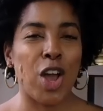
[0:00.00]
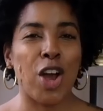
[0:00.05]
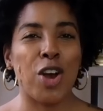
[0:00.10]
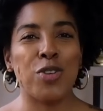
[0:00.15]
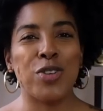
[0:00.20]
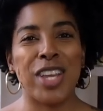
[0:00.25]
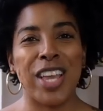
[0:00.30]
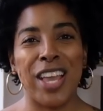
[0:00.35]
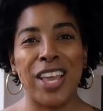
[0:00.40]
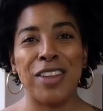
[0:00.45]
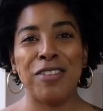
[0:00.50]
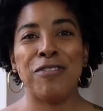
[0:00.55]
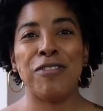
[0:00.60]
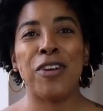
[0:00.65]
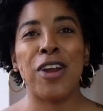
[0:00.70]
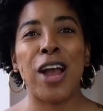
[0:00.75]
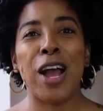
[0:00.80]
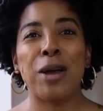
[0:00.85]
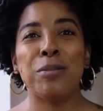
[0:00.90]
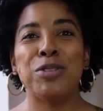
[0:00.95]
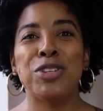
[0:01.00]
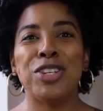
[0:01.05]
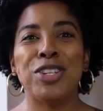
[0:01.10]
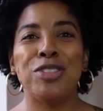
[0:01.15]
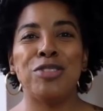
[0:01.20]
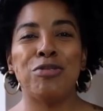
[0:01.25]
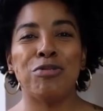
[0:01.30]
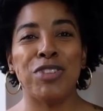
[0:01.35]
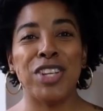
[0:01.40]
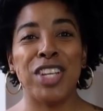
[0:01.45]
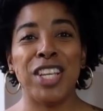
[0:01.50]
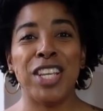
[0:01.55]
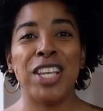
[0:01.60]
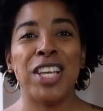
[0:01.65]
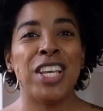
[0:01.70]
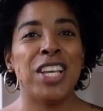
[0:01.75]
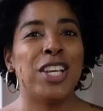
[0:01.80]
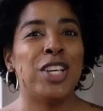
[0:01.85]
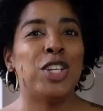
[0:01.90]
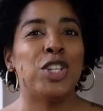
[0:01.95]
Okay, for option three,
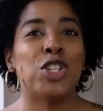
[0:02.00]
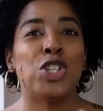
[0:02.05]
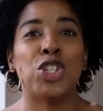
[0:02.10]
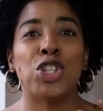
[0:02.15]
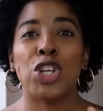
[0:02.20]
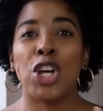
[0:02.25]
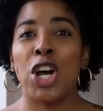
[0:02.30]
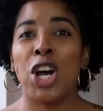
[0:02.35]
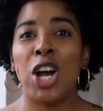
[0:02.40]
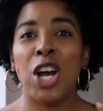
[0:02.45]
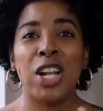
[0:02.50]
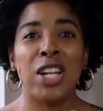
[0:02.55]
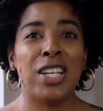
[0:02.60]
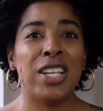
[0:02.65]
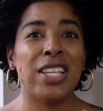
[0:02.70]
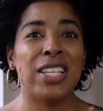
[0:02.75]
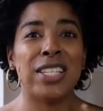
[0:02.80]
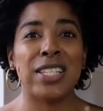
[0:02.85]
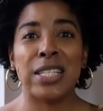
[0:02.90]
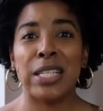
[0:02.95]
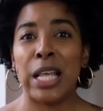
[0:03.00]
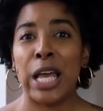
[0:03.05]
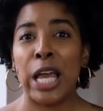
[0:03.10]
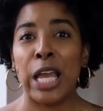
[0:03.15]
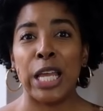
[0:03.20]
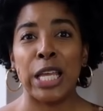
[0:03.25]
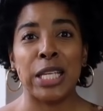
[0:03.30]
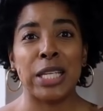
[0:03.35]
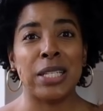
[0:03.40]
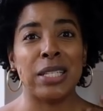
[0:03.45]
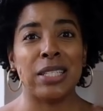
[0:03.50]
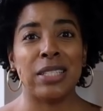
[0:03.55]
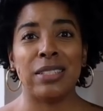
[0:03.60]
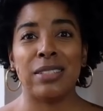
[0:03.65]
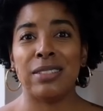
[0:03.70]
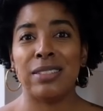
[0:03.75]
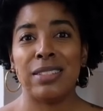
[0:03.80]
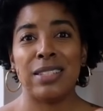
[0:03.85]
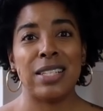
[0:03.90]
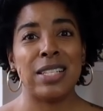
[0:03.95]
Sean is like,
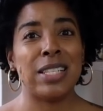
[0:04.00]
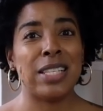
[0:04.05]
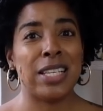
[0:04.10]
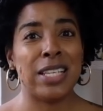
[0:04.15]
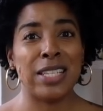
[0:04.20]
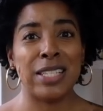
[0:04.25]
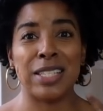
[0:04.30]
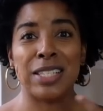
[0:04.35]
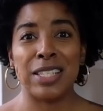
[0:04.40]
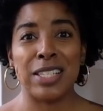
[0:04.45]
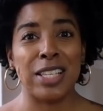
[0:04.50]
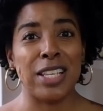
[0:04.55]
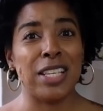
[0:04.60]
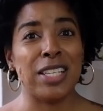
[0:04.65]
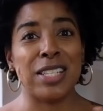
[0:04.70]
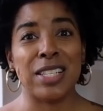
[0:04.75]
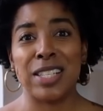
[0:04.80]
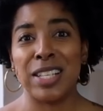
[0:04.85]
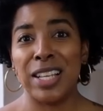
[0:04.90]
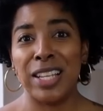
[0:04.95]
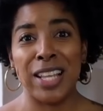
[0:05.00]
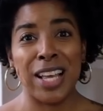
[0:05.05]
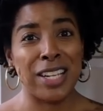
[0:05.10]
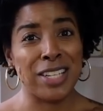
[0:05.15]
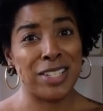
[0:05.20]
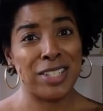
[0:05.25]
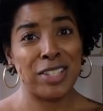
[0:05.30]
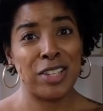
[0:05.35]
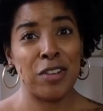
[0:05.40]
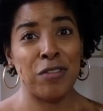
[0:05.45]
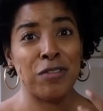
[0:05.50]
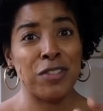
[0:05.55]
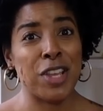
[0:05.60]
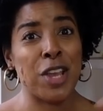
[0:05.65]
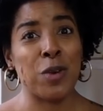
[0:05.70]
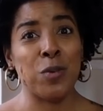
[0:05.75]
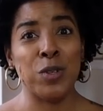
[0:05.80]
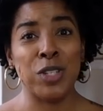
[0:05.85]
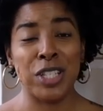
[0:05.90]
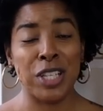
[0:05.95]
sis, it's a lot of stuff
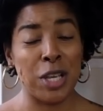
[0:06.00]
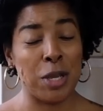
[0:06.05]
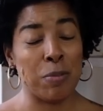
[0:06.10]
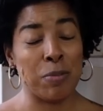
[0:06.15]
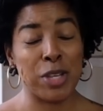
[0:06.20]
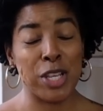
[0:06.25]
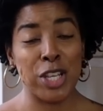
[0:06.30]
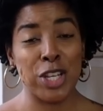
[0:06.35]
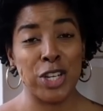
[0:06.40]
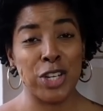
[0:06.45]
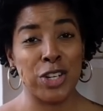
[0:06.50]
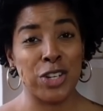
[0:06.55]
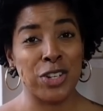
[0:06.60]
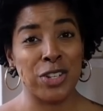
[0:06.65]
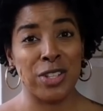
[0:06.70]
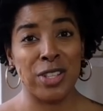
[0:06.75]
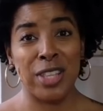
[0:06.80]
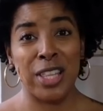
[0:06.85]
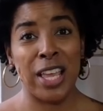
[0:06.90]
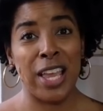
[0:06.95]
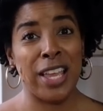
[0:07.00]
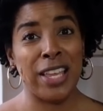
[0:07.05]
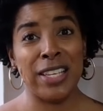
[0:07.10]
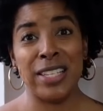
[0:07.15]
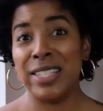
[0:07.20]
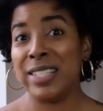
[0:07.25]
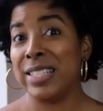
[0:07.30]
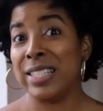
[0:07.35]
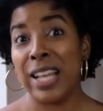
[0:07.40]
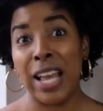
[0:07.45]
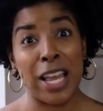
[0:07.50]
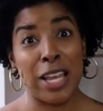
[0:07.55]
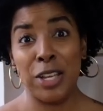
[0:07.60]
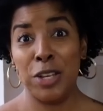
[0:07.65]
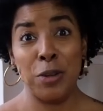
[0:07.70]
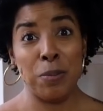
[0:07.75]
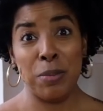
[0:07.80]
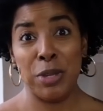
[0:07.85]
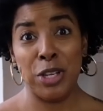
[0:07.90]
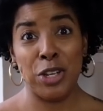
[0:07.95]
that was up here that is
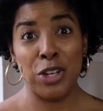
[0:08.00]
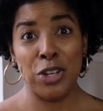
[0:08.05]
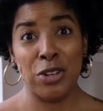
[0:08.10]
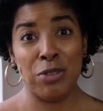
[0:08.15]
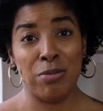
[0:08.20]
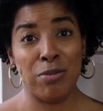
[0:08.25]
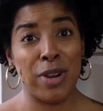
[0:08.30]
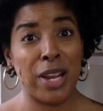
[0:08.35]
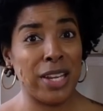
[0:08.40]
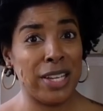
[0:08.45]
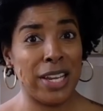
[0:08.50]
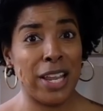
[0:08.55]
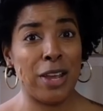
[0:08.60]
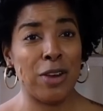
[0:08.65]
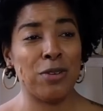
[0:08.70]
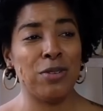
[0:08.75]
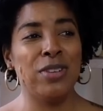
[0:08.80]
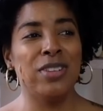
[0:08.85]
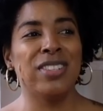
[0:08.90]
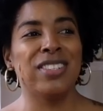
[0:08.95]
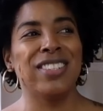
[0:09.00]
not up here right now